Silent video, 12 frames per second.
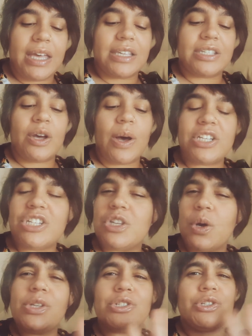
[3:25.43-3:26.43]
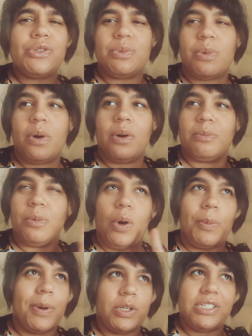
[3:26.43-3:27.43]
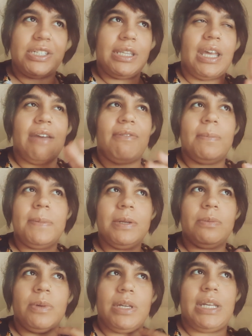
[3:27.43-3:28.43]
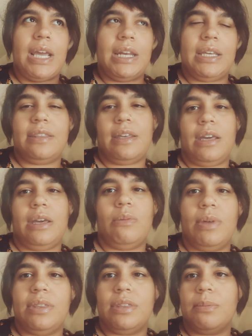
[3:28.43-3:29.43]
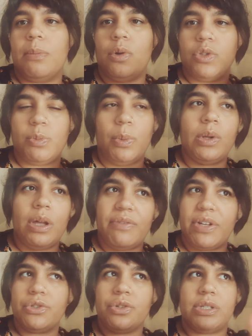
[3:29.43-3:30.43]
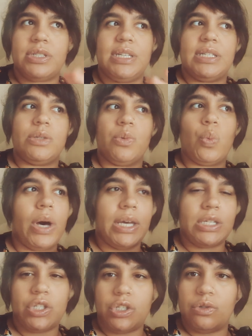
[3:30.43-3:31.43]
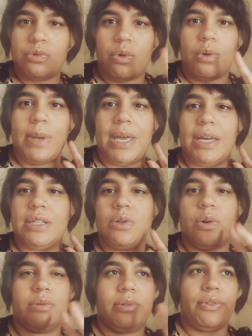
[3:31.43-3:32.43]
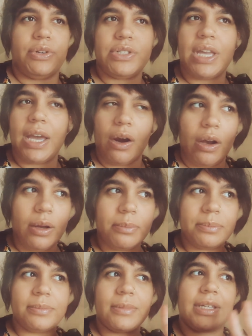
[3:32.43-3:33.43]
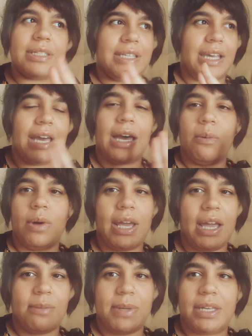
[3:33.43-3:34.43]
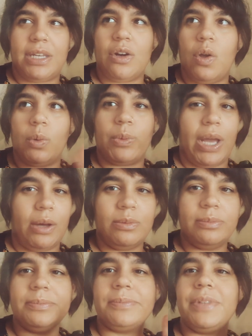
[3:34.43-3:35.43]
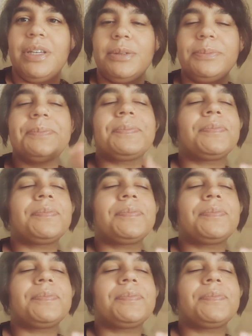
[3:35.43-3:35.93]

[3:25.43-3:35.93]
So I just always choose the wrong, wrong person. Like, if I'm going to read anything with multiple love interests, it's why choose romance or reverse harem, because, like, I want a happy ending all around, you know?